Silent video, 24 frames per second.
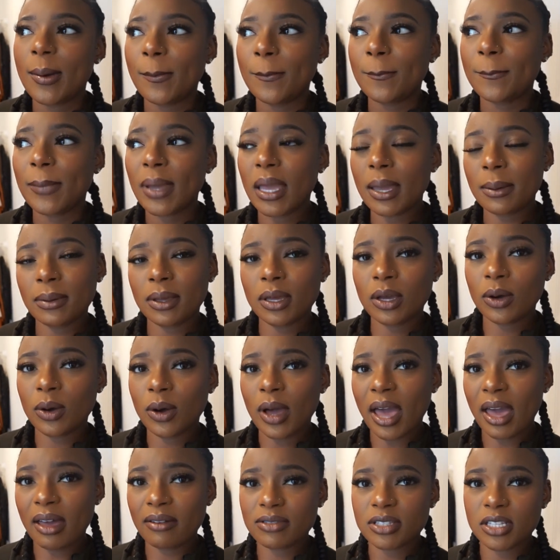Maybe go
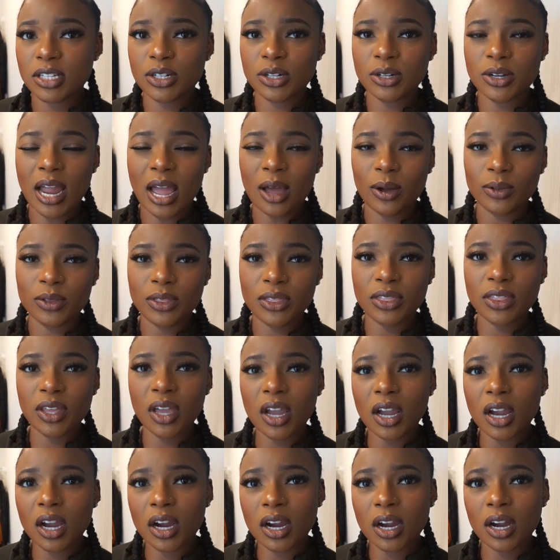have dinner out
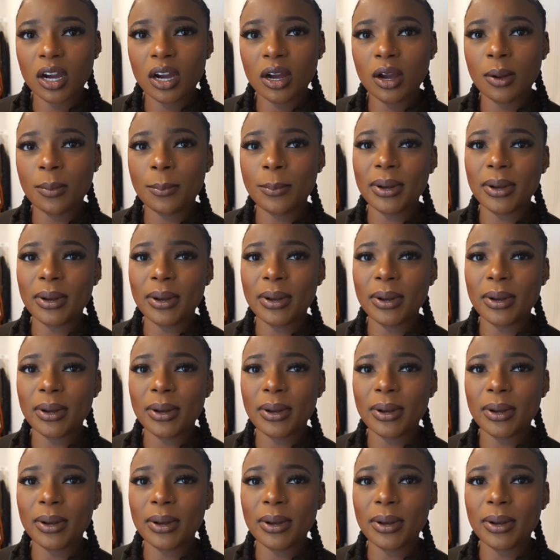there.